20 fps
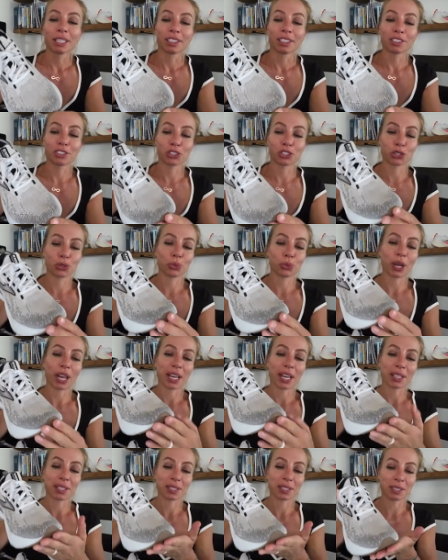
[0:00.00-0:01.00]
The shoe
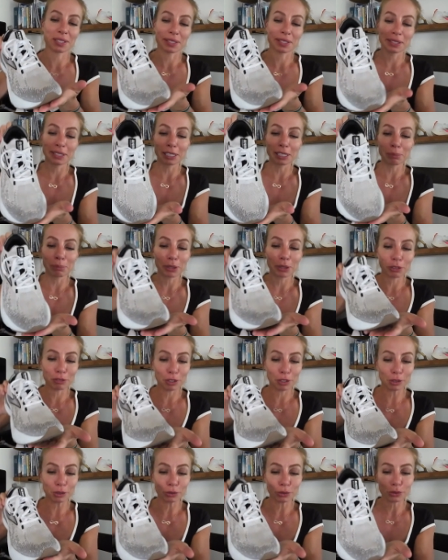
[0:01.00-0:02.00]
has this little bit of
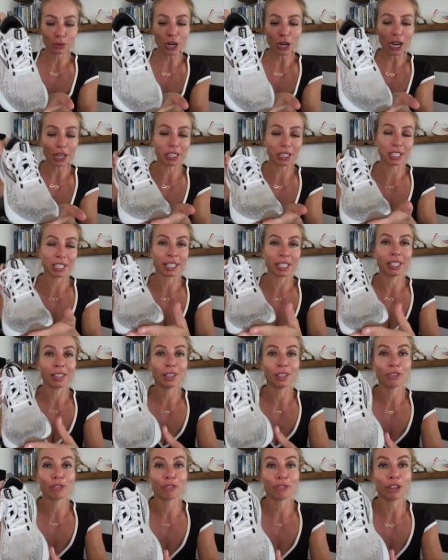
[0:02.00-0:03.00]
a rock in
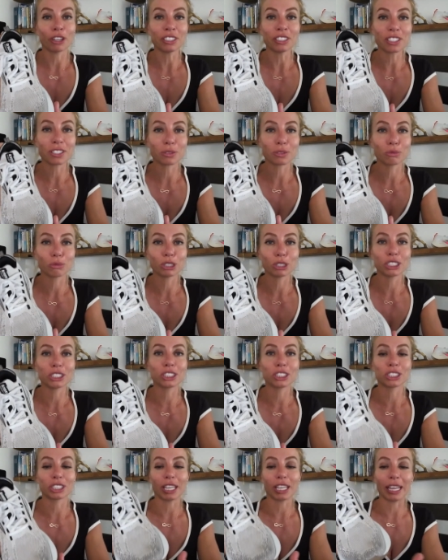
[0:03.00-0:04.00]
the front,
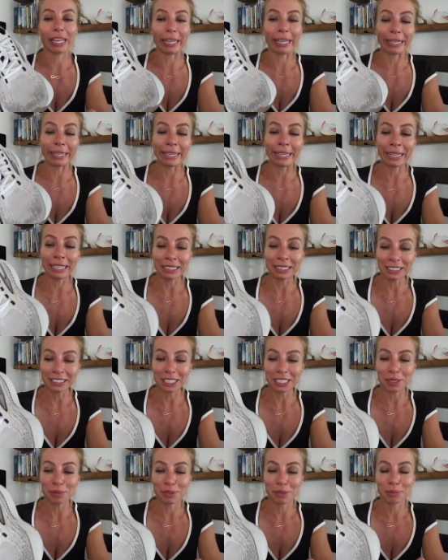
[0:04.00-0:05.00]
which again
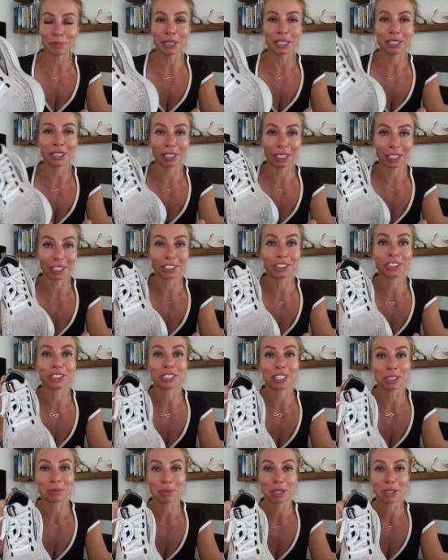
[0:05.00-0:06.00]
keeps me engaged
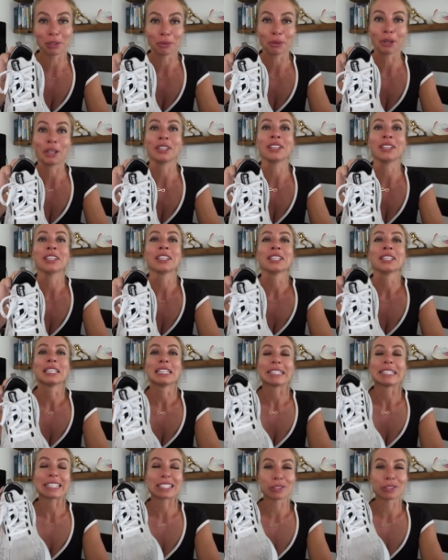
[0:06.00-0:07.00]
in my run,
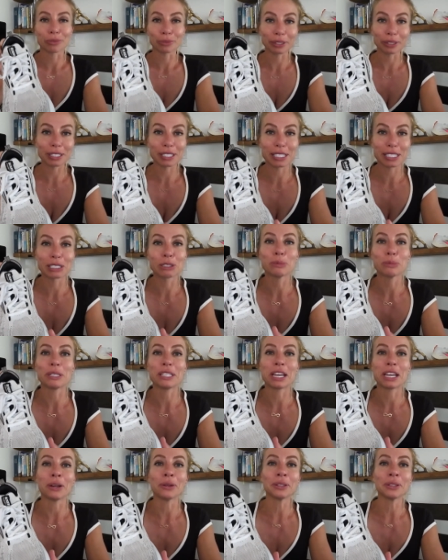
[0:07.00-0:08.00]
doesn't really slow me
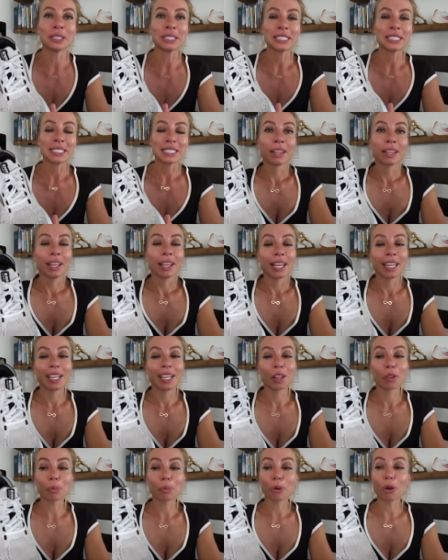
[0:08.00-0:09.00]
down.
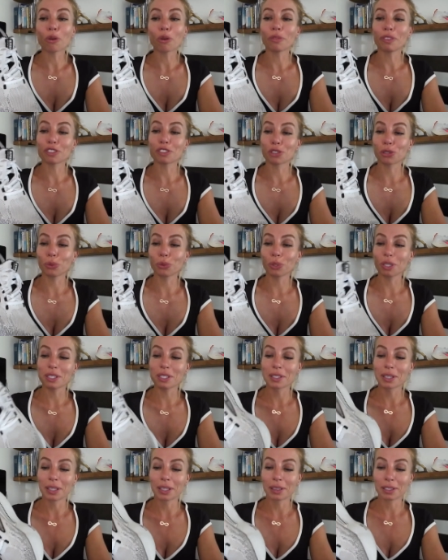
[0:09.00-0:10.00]
Another pro of the shoe is
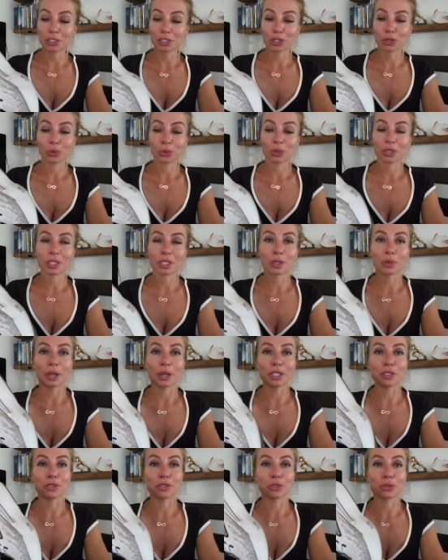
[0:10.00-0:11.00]
that the shoe is
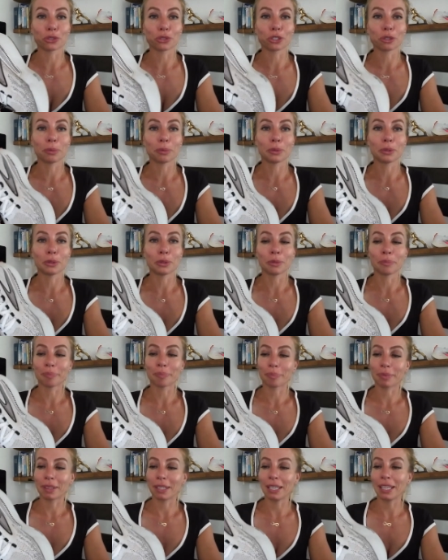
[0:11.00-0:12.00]
quite durable.
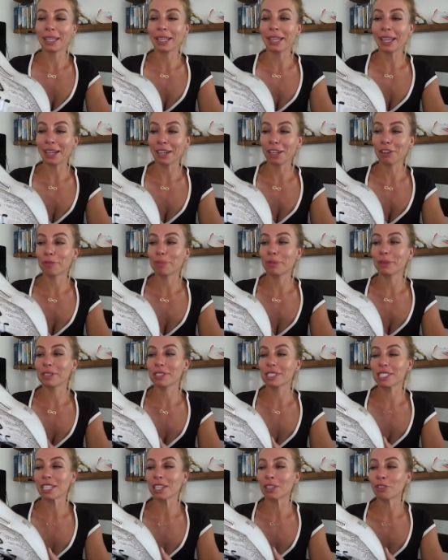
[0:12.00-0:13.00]
Again, I've put a
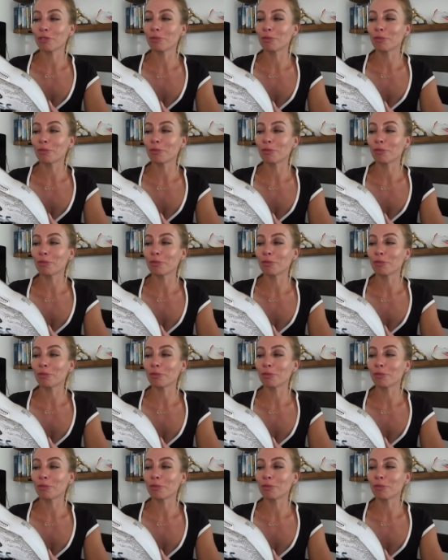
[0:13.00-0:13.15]
ton of